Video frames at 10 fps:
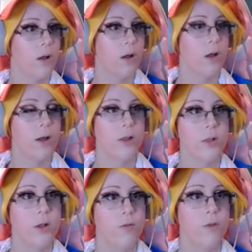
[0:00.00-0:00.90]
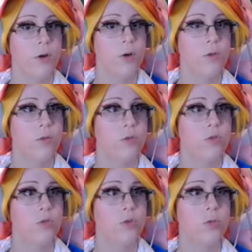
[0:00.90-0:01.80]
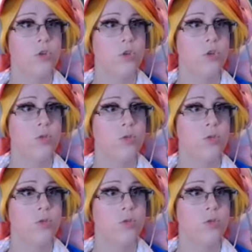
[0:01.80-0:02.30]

Oh, I love those. They're so cute.